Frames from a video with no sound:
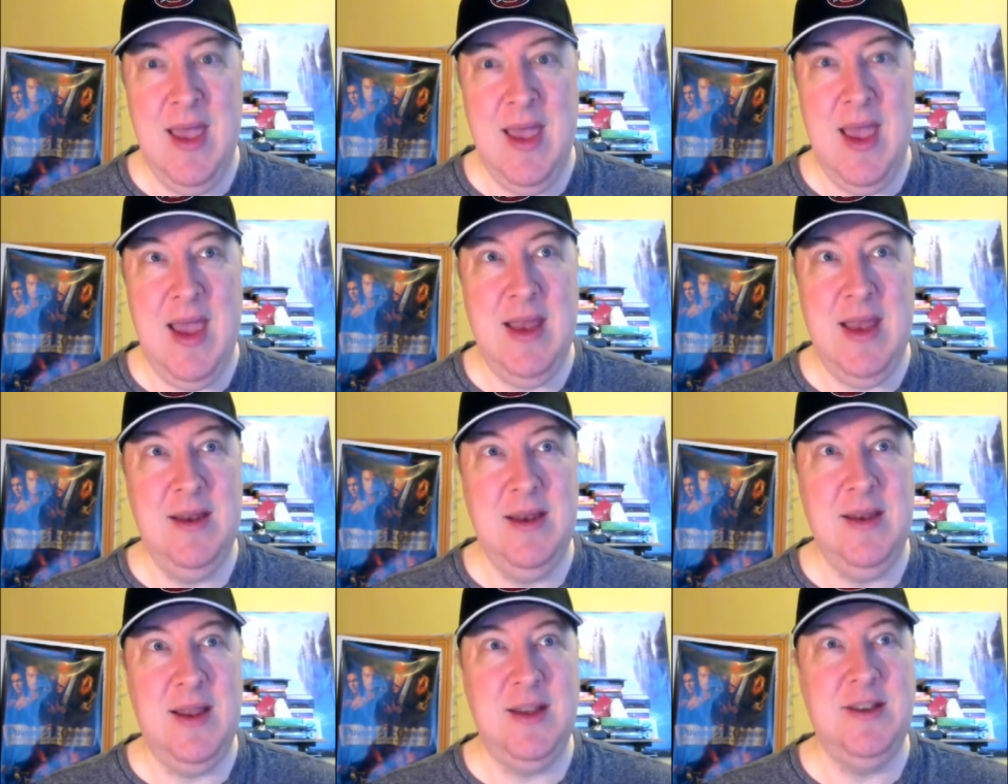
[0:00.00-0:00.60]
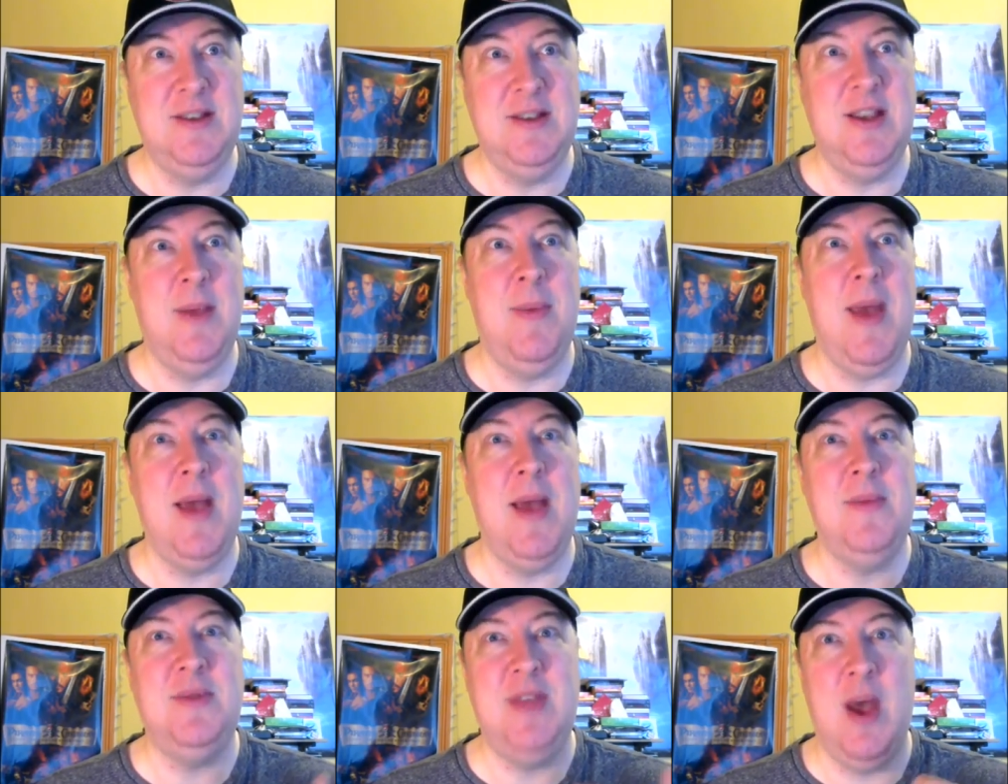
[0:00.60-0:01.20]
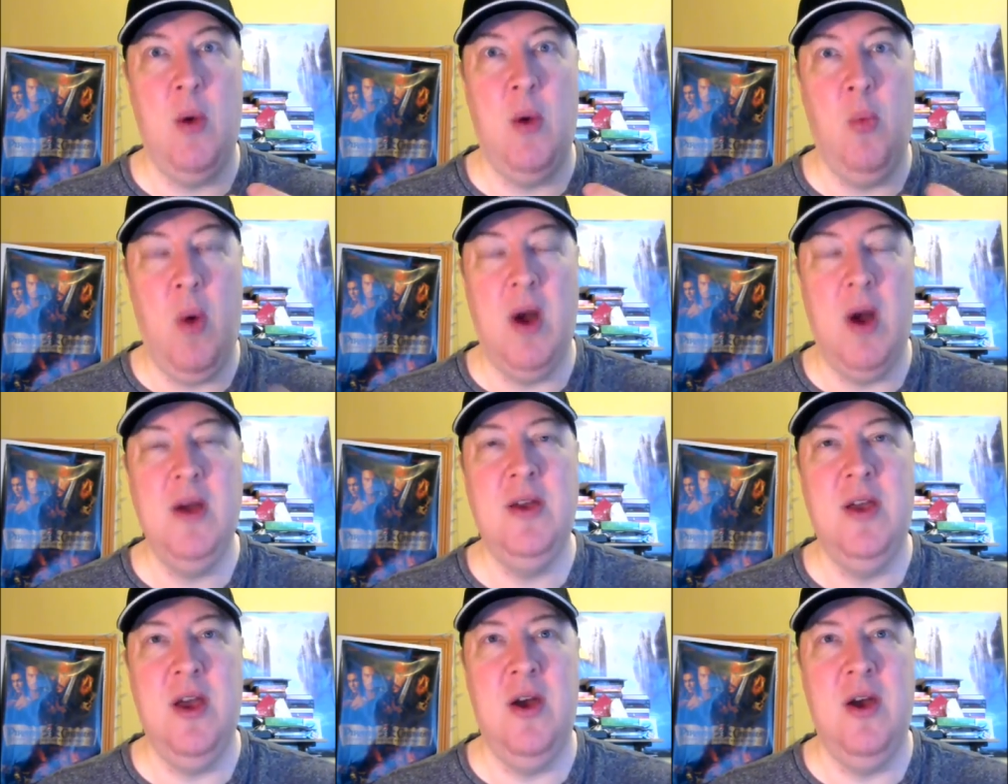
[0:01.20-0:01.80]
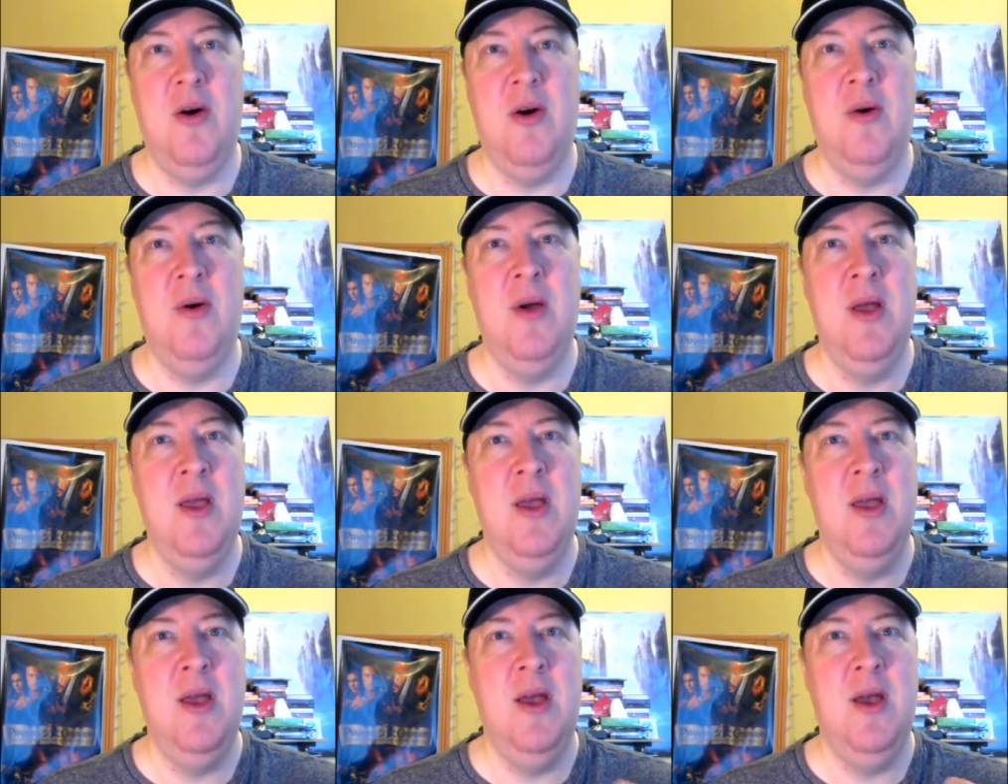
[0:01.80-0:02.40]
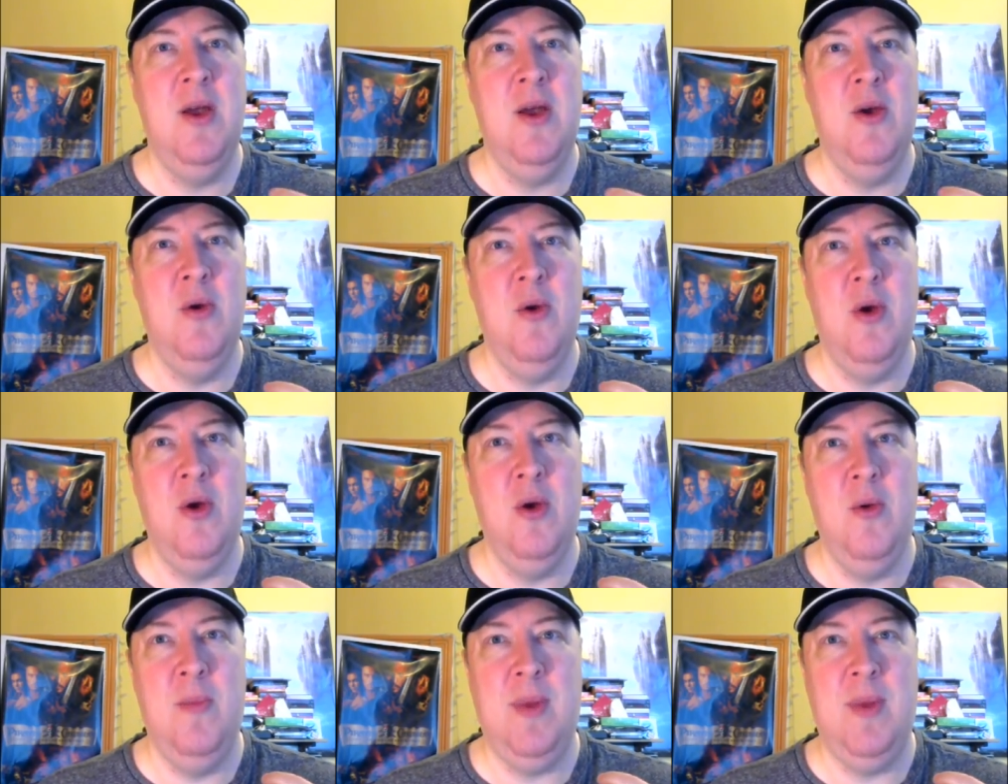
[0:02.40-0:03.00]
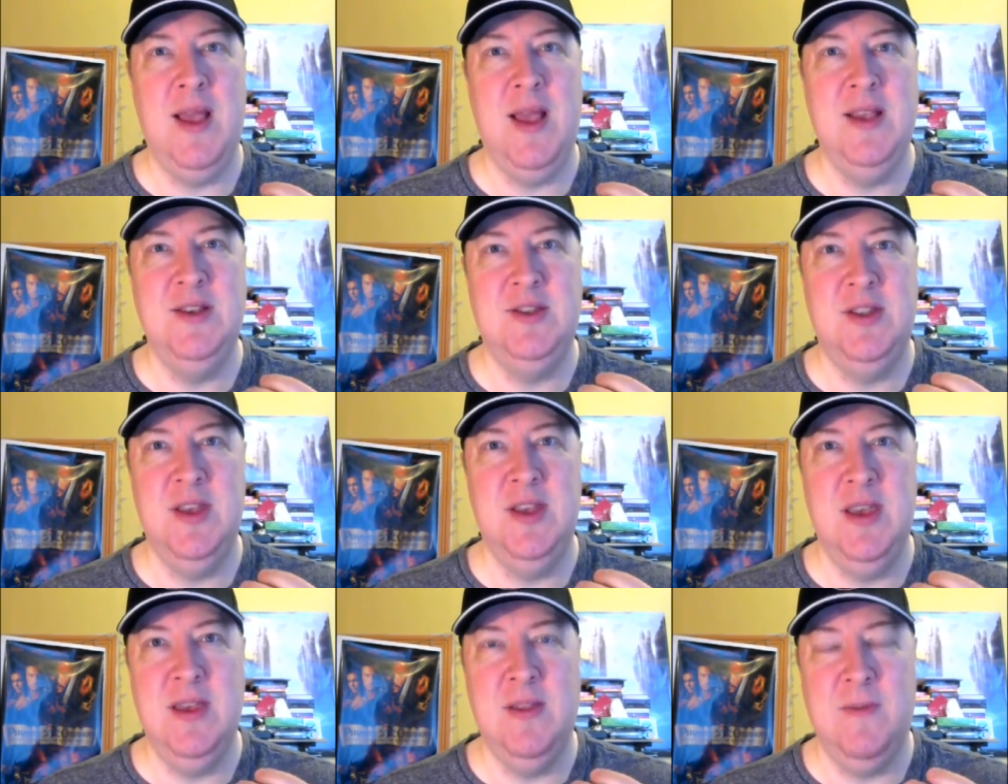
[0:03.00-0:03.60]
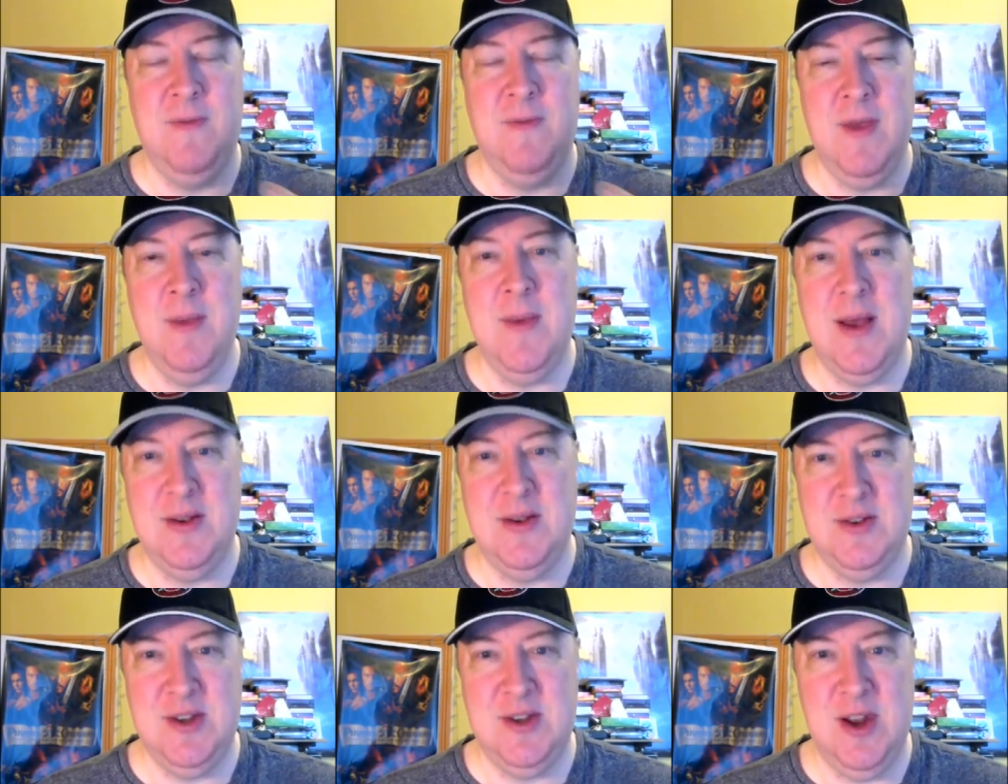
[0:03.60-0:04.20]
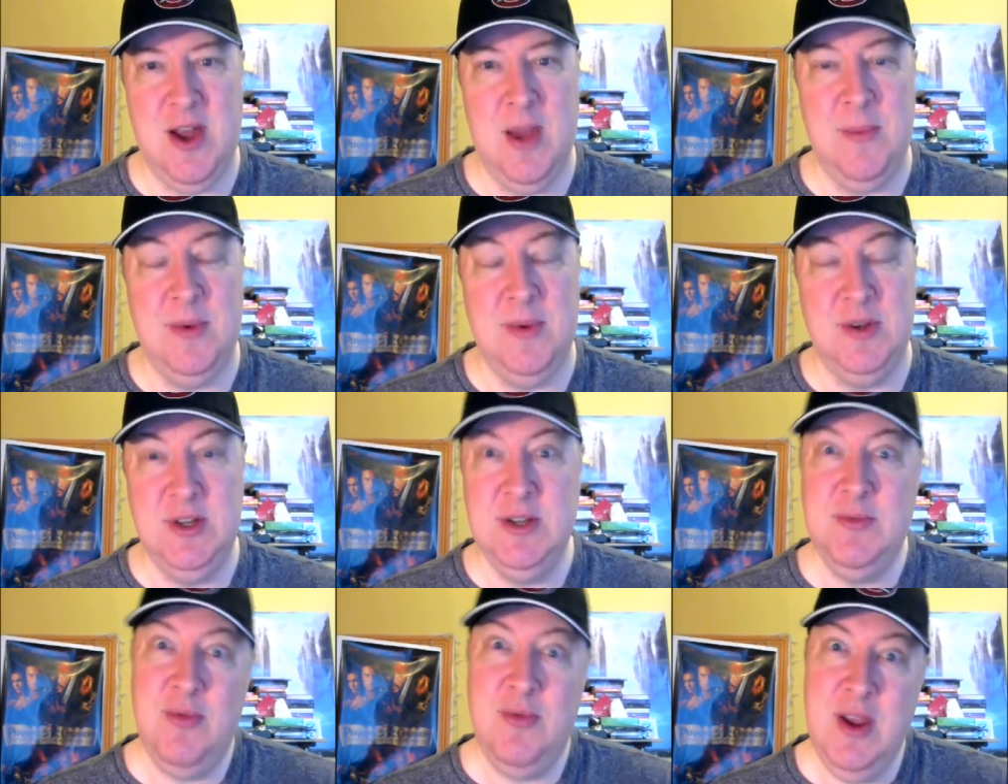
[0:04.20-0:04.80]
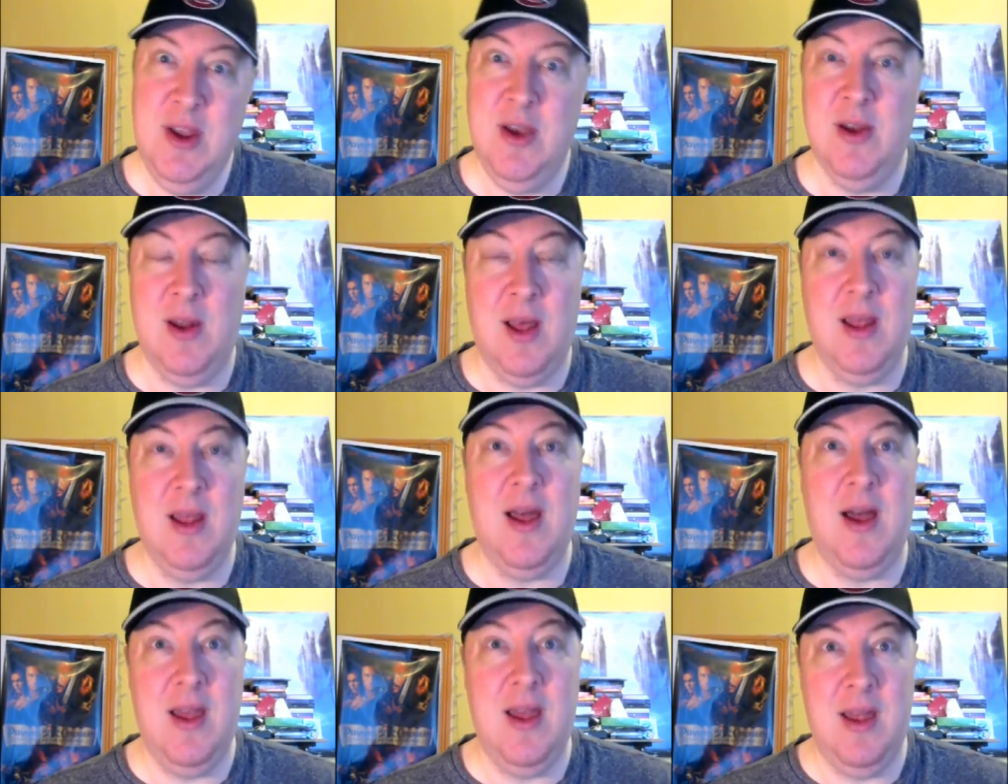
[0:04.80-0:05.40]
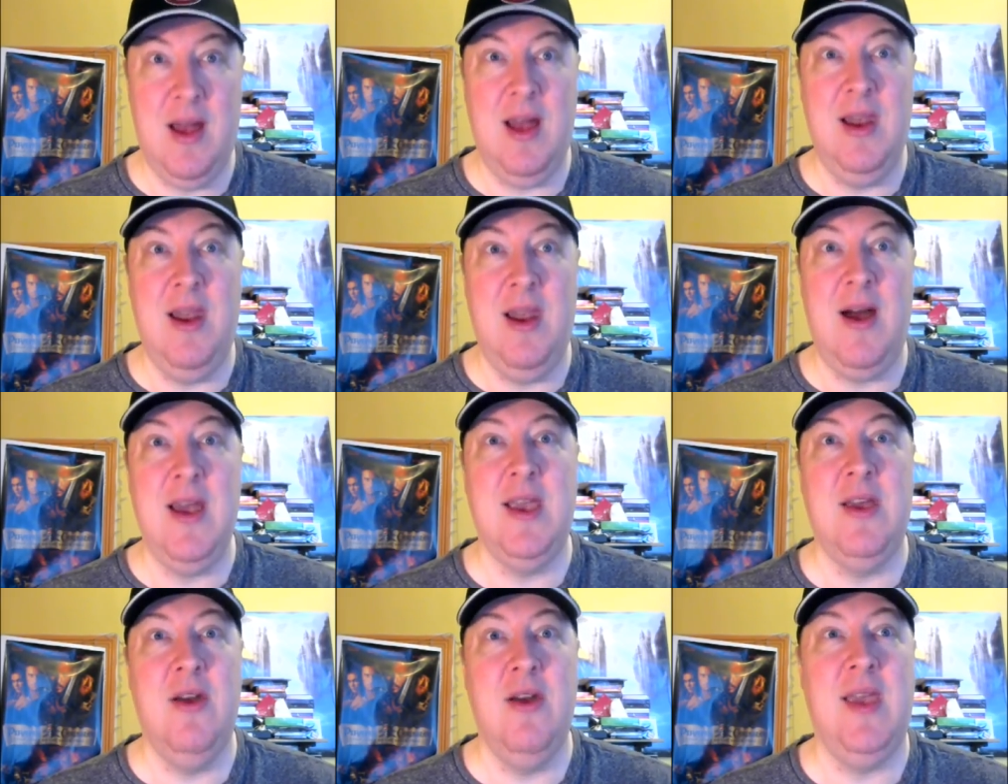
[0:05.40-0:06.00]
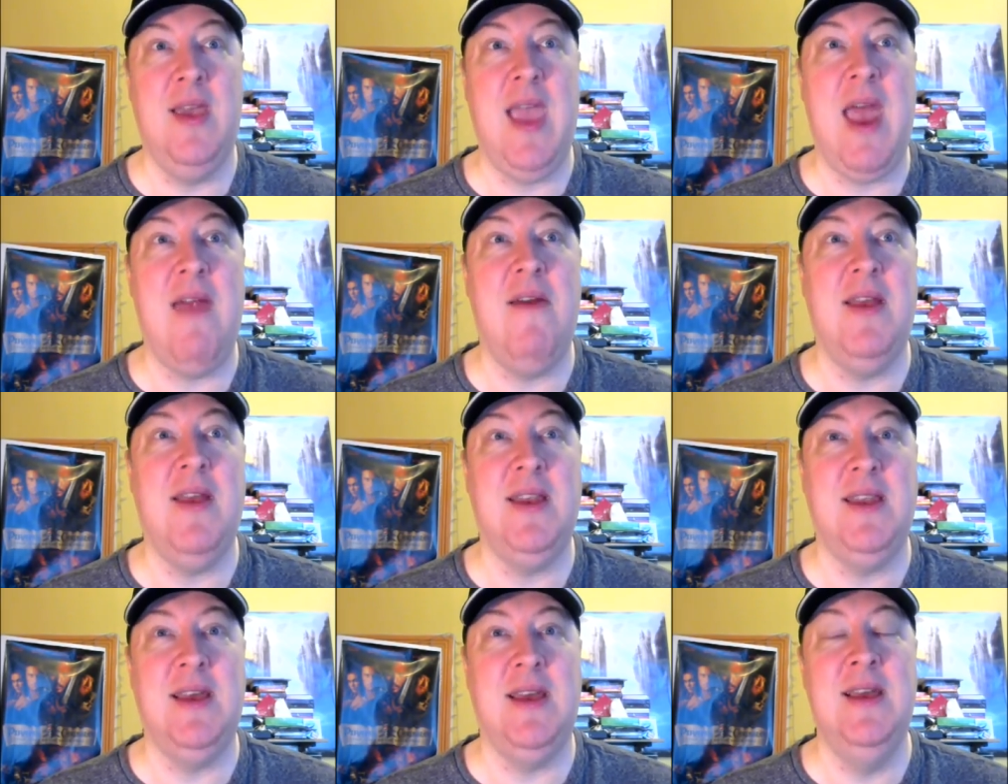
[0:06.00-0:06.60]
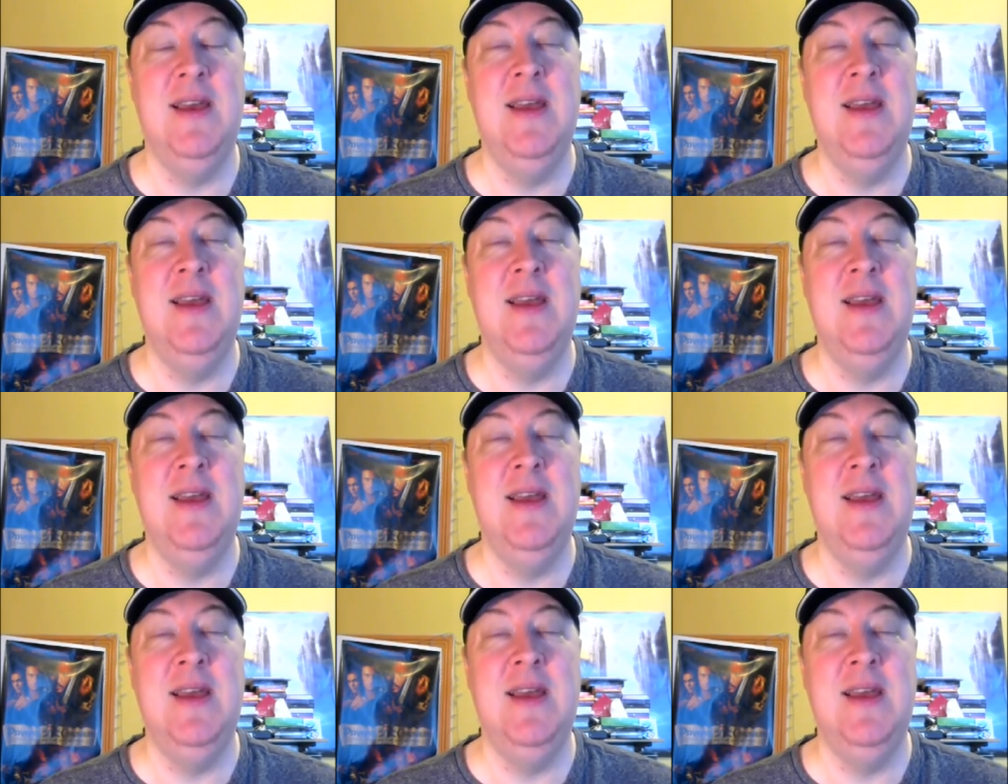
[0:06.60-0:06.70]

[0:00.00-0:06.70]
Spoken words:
And as I say, perhaps that one girl who plays the female sniper, she's pretty good. I like her character.